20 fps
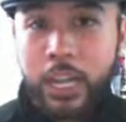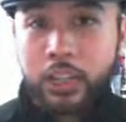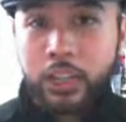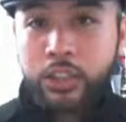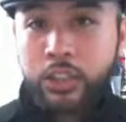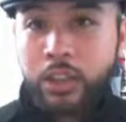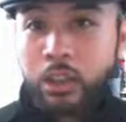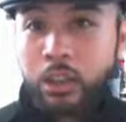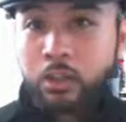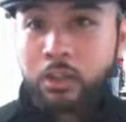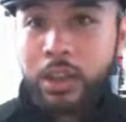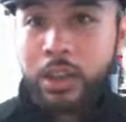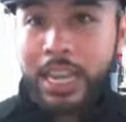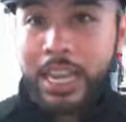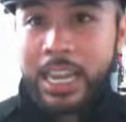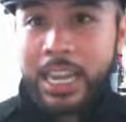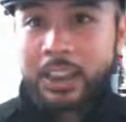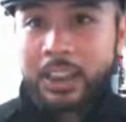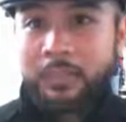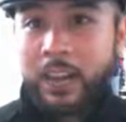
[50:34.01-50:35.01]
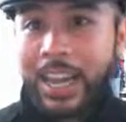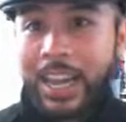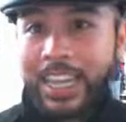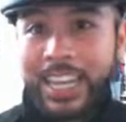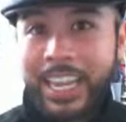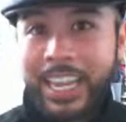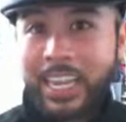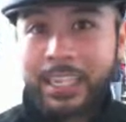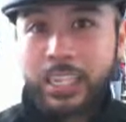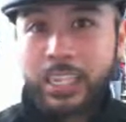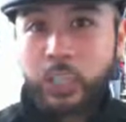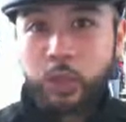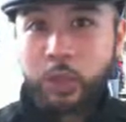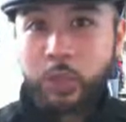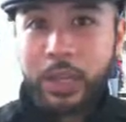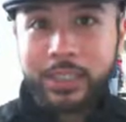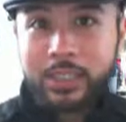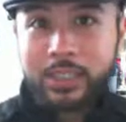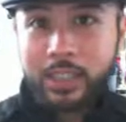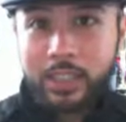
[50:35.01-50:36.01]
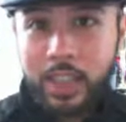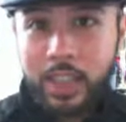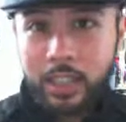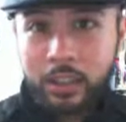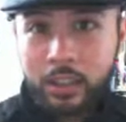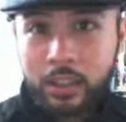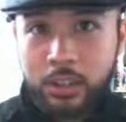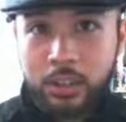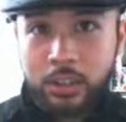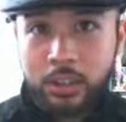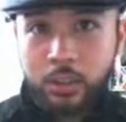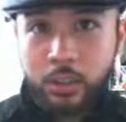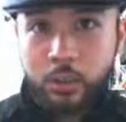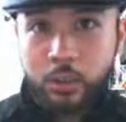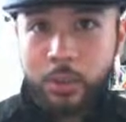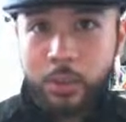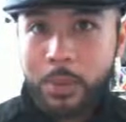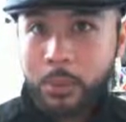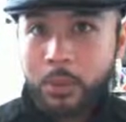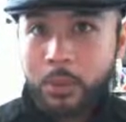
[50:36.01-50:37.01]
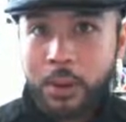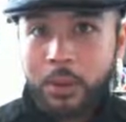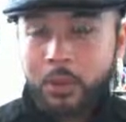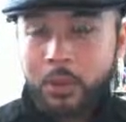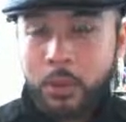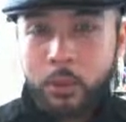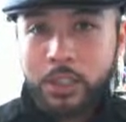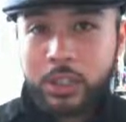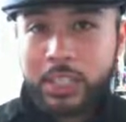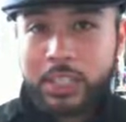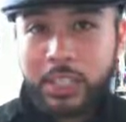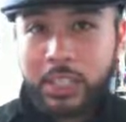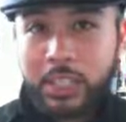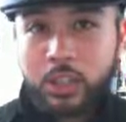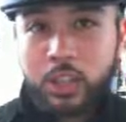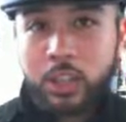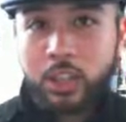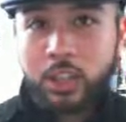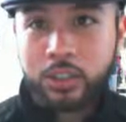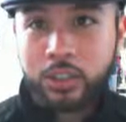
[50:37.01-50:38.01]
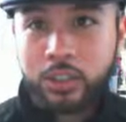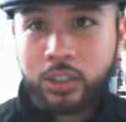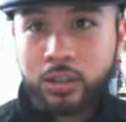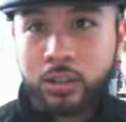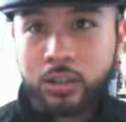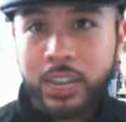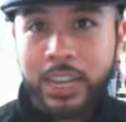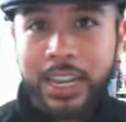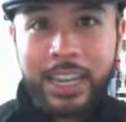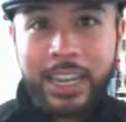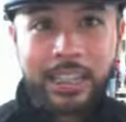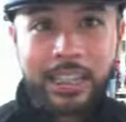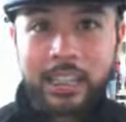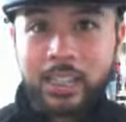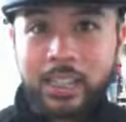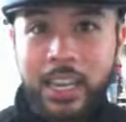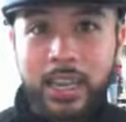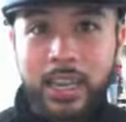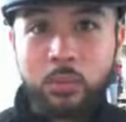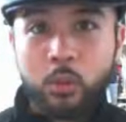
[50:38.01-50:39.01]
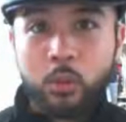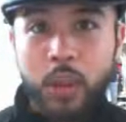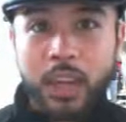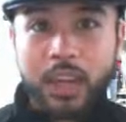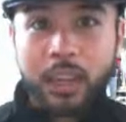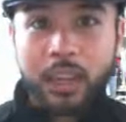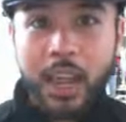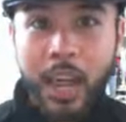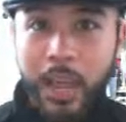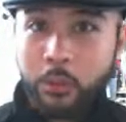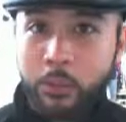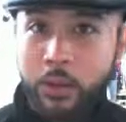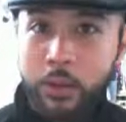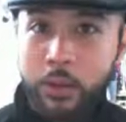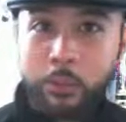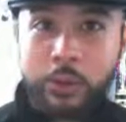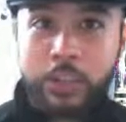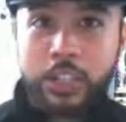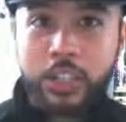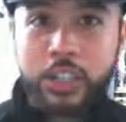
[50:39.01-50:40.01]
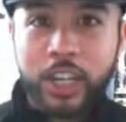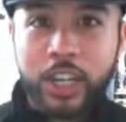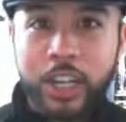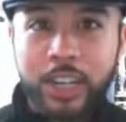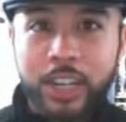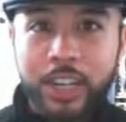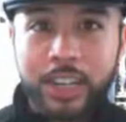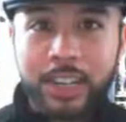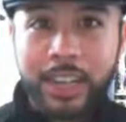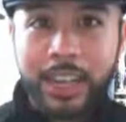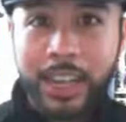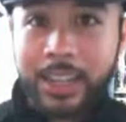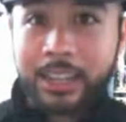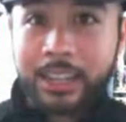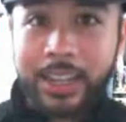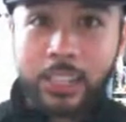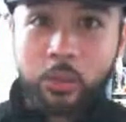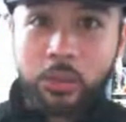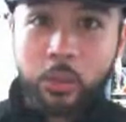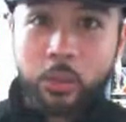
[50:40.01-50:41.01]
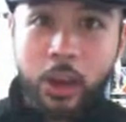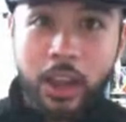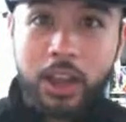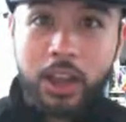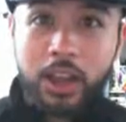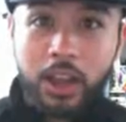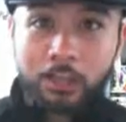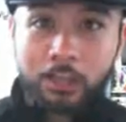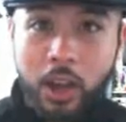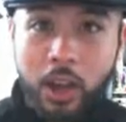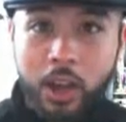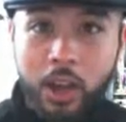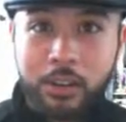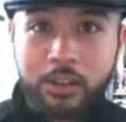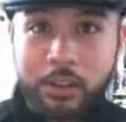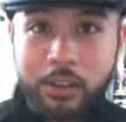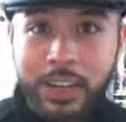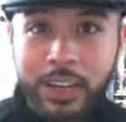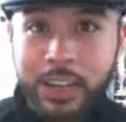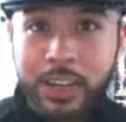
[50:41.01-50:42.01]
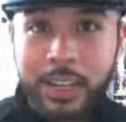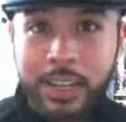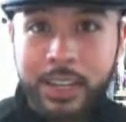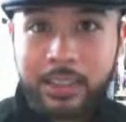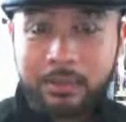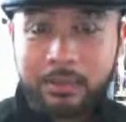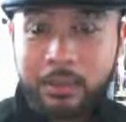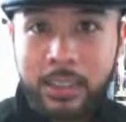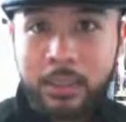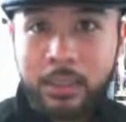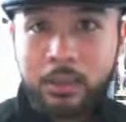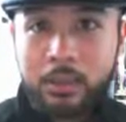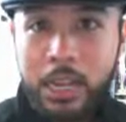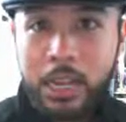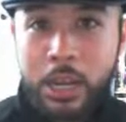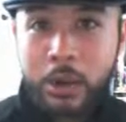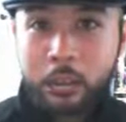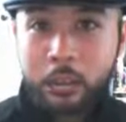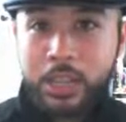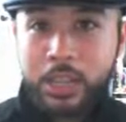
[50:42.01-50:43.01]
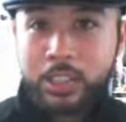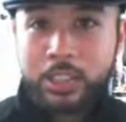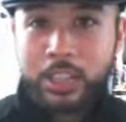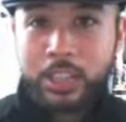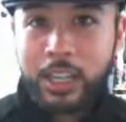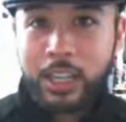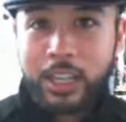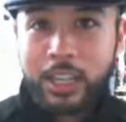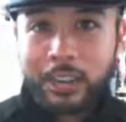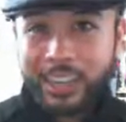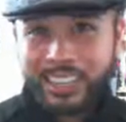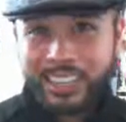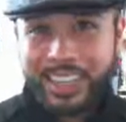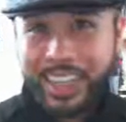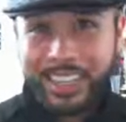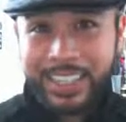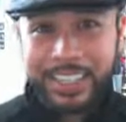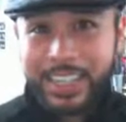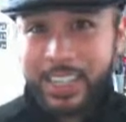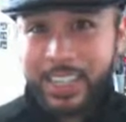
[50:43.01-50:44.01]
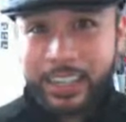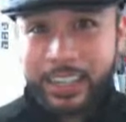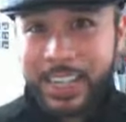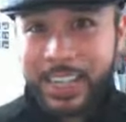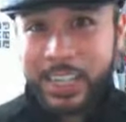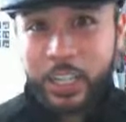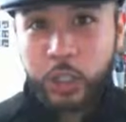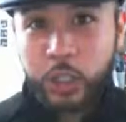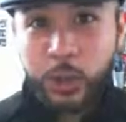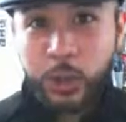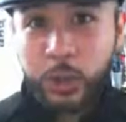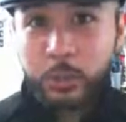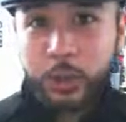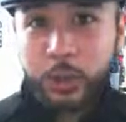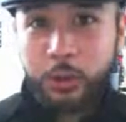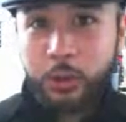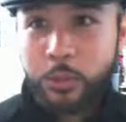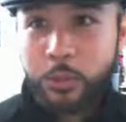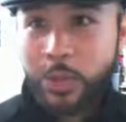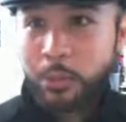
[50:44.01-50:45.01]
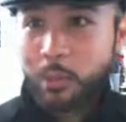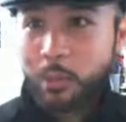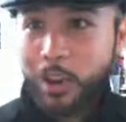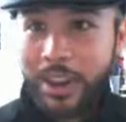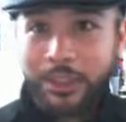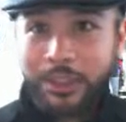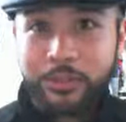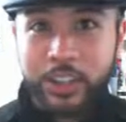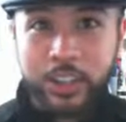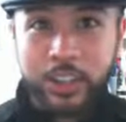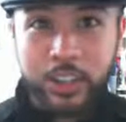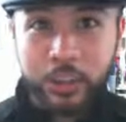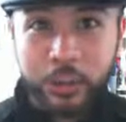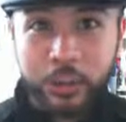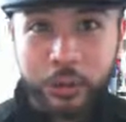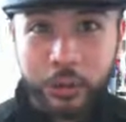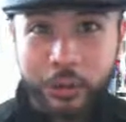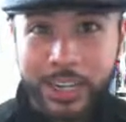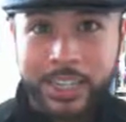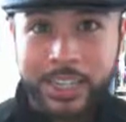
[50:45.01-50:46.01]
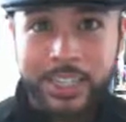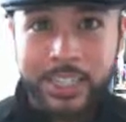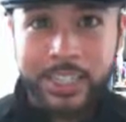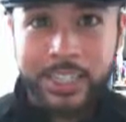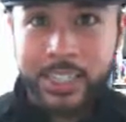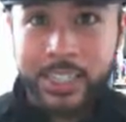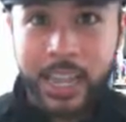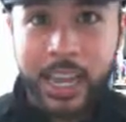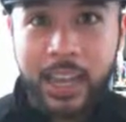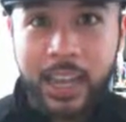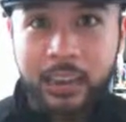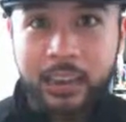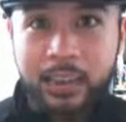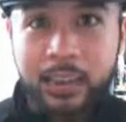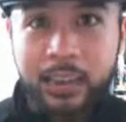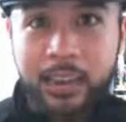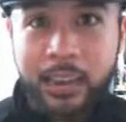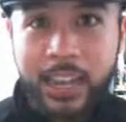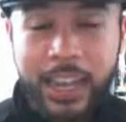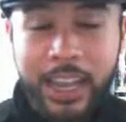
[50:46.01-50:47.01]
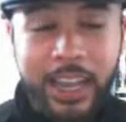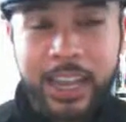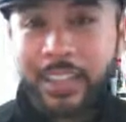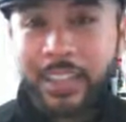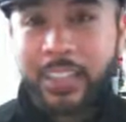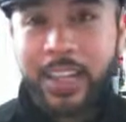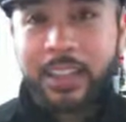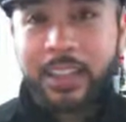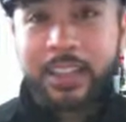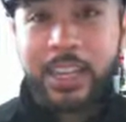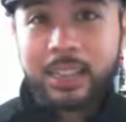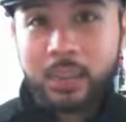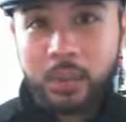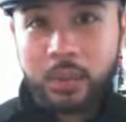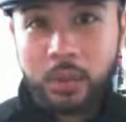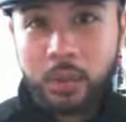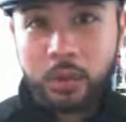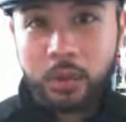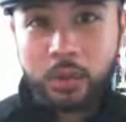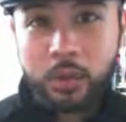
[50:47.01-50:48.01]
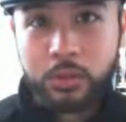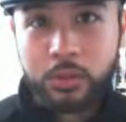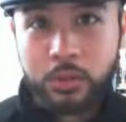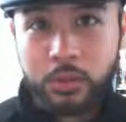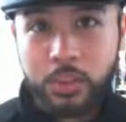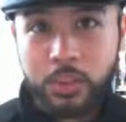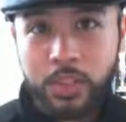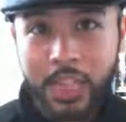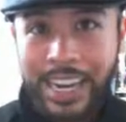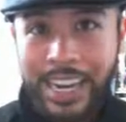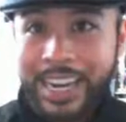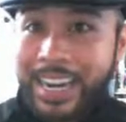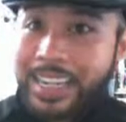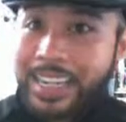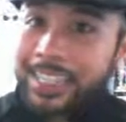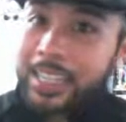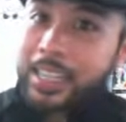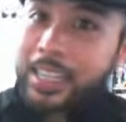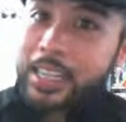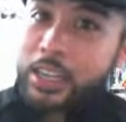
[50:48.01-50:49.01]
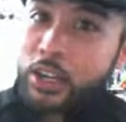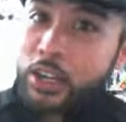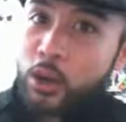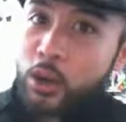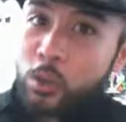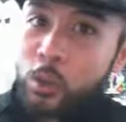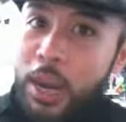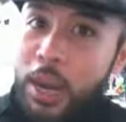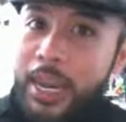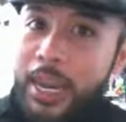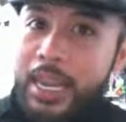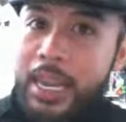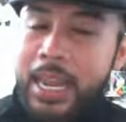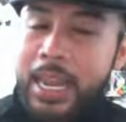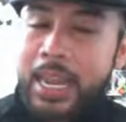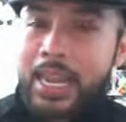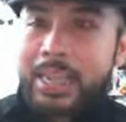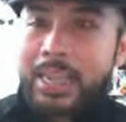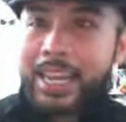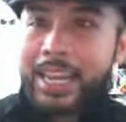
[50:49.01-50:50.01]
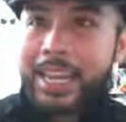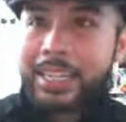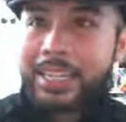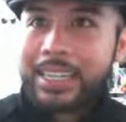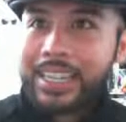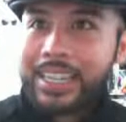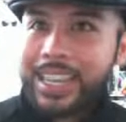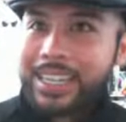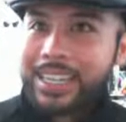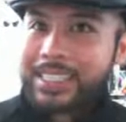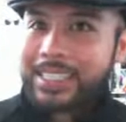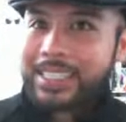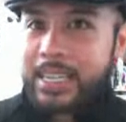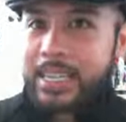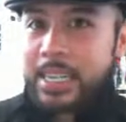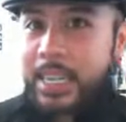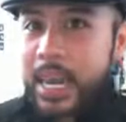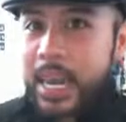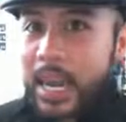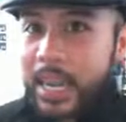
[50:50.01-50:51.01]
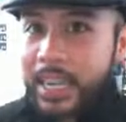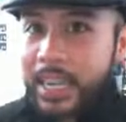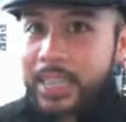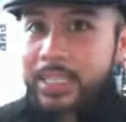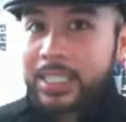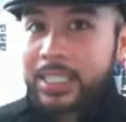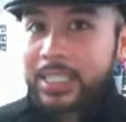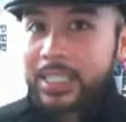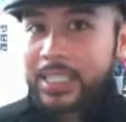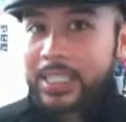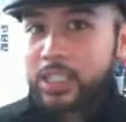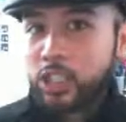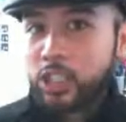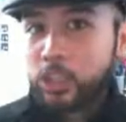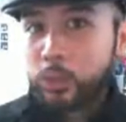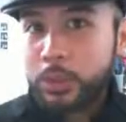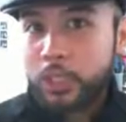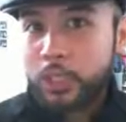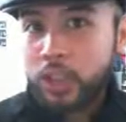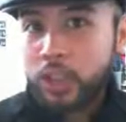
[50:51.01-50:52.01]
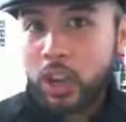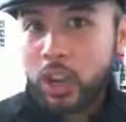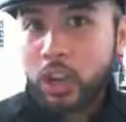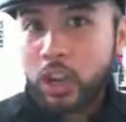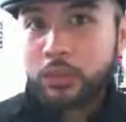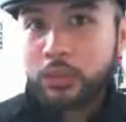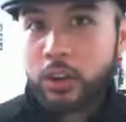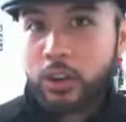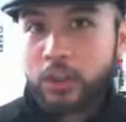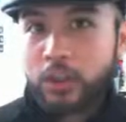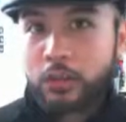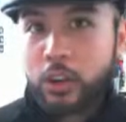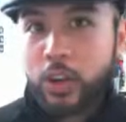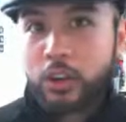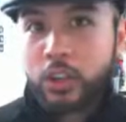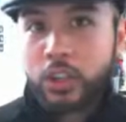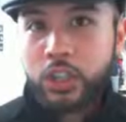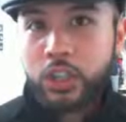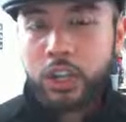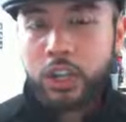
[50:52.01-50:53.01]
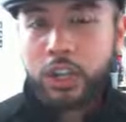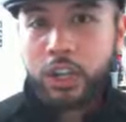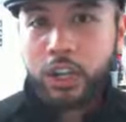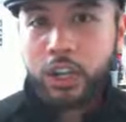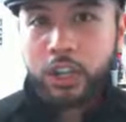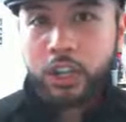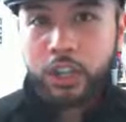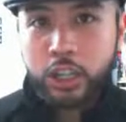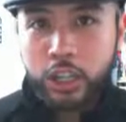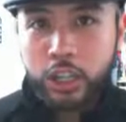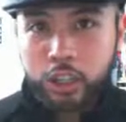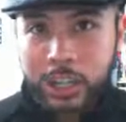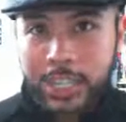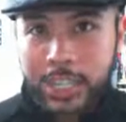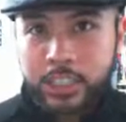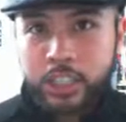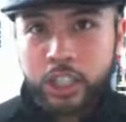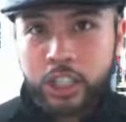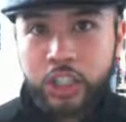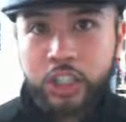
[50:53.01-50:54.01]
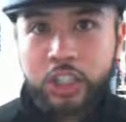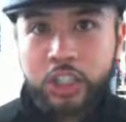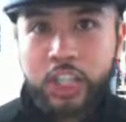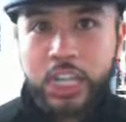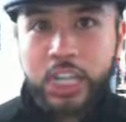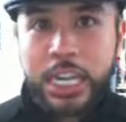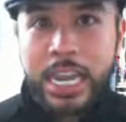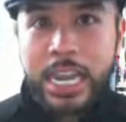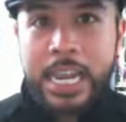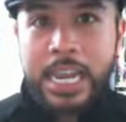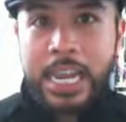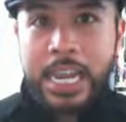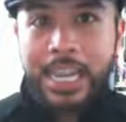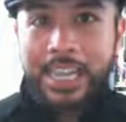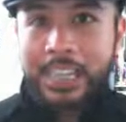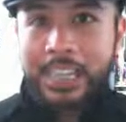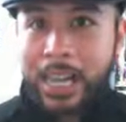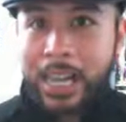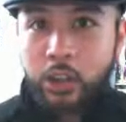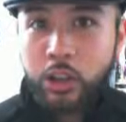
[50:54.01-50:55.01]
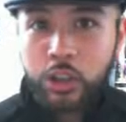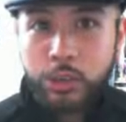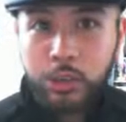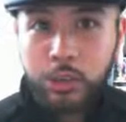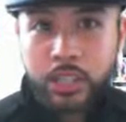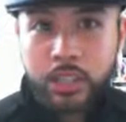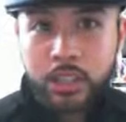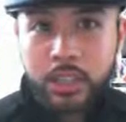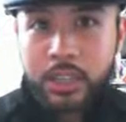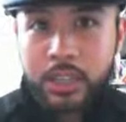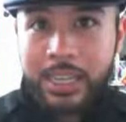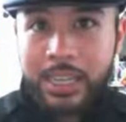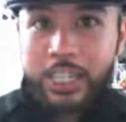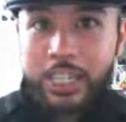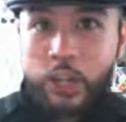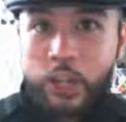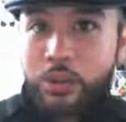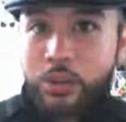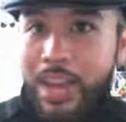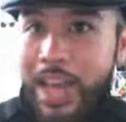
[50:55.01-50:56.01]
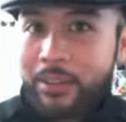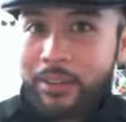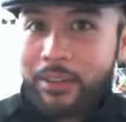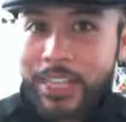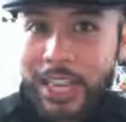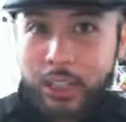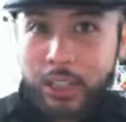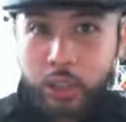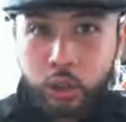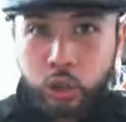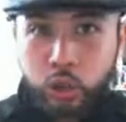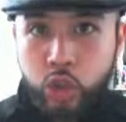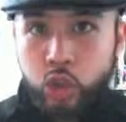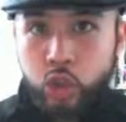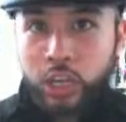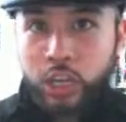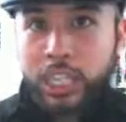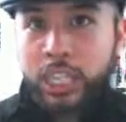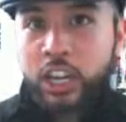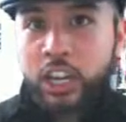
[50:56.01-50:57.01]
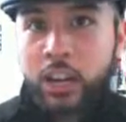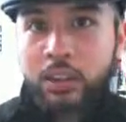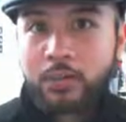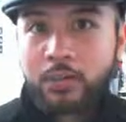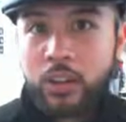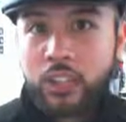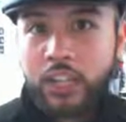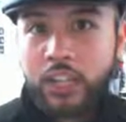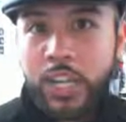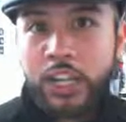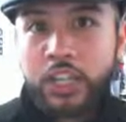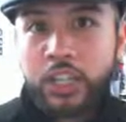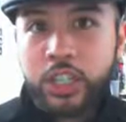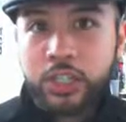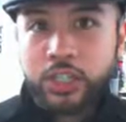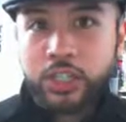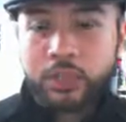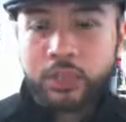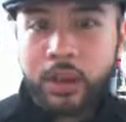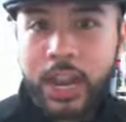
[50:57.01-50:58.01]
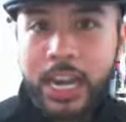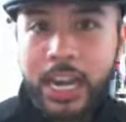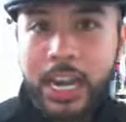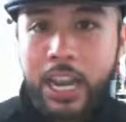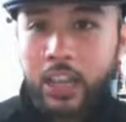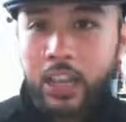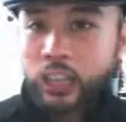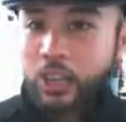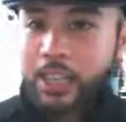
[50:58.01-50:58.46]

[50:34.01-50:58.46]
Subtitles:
So if I can't expect the seller to remember everyone that they talk to, in the same way, I would appreciate it, and that's why I'm confident, and when a seller can expect me to remember every single Craigslist ad, and I tell that to the homeowners. And I tell it in a way that is nice and that's a little bit softer and falls on a good transition and allows me to, navigate those tricky conversations, right?